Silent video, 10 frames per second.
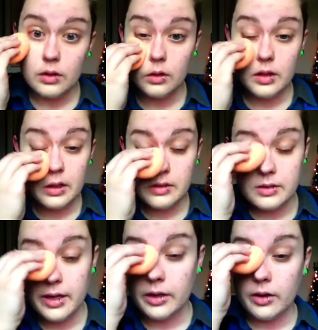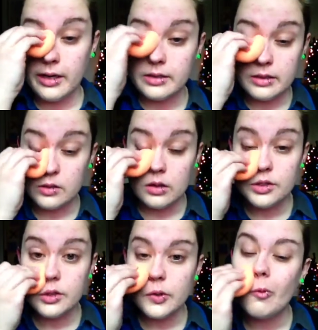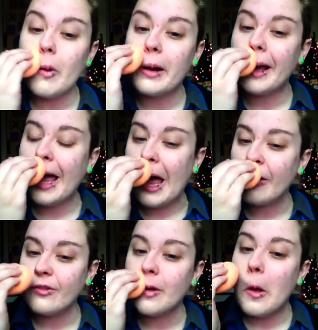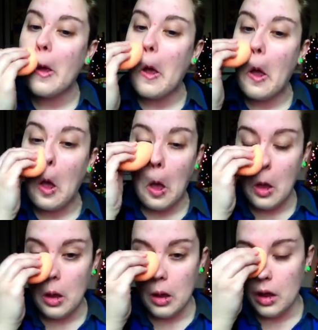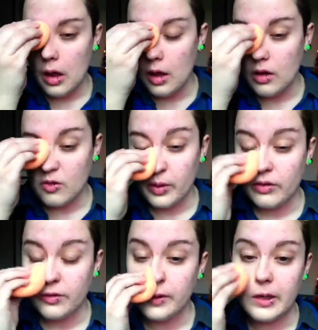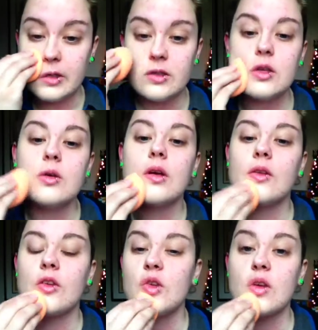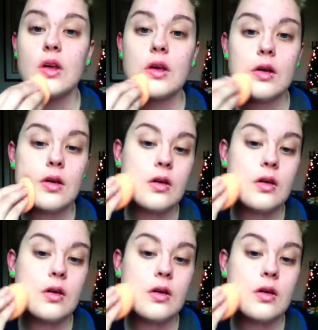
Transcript: This is kind of crazy, so I'll just do one half of my face so you can see.